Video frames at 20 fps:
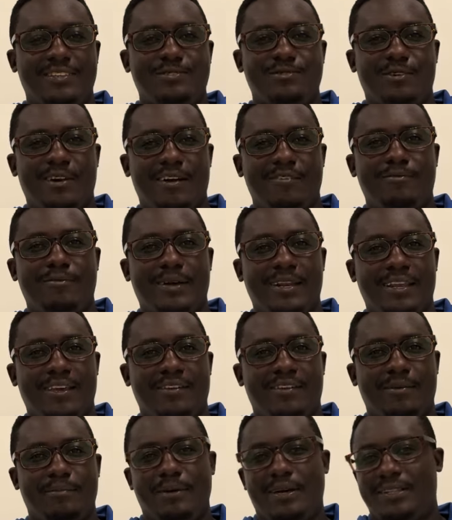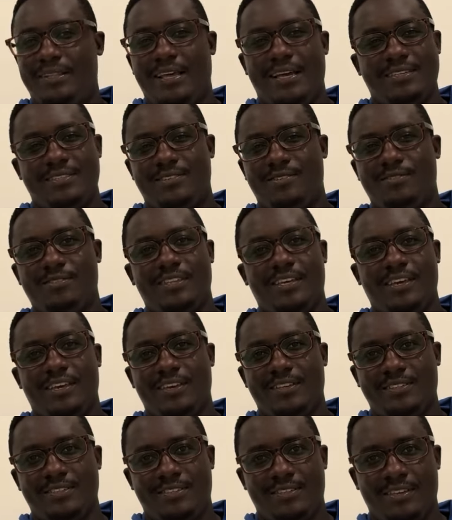to have malaria, but that's not the
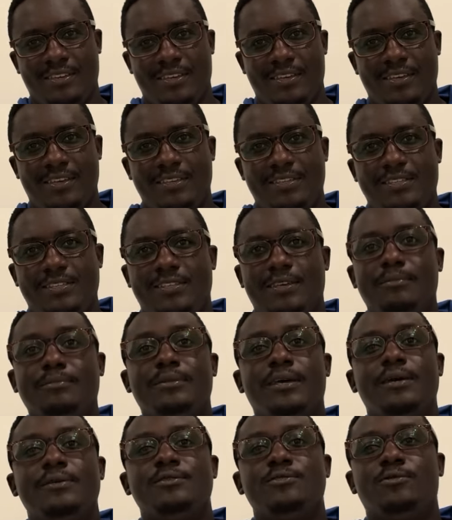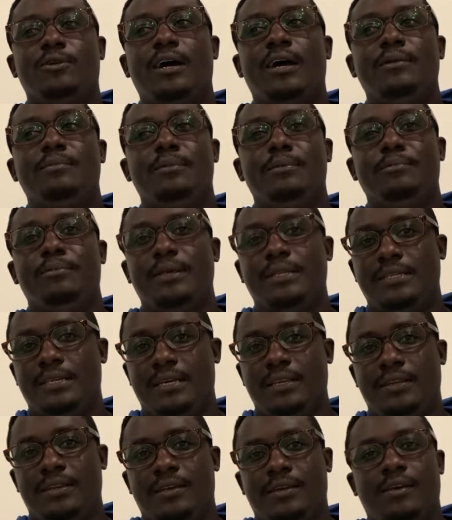case. Sometimes you can be
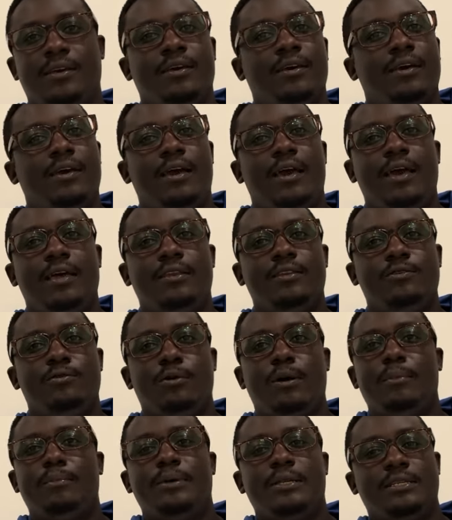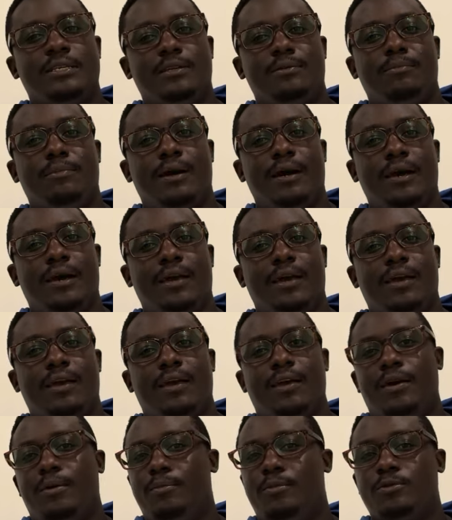bitten and you are bitten by
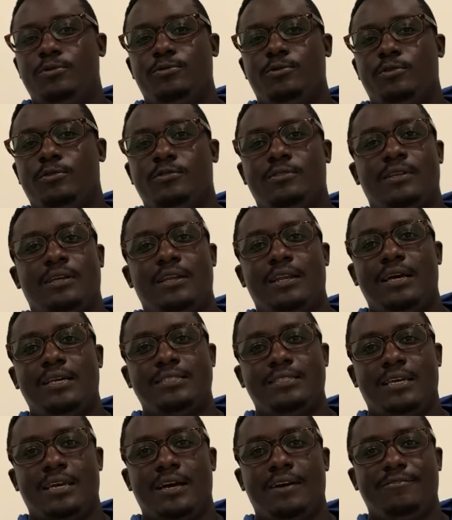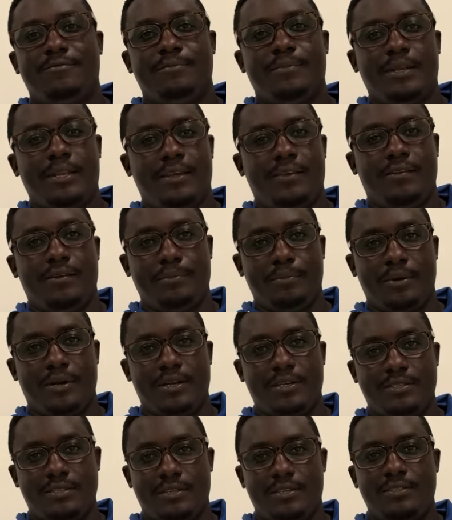a mosquito that doesn't have malaria
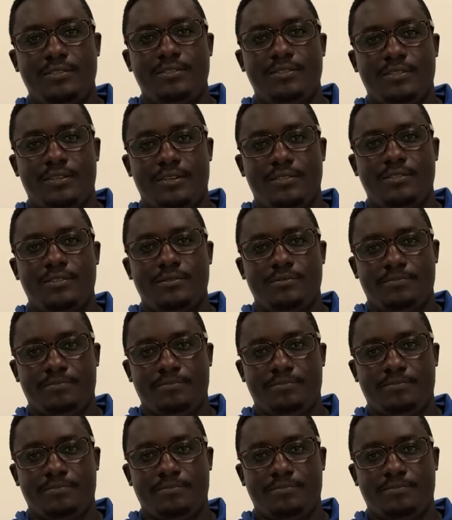parasites. Yes.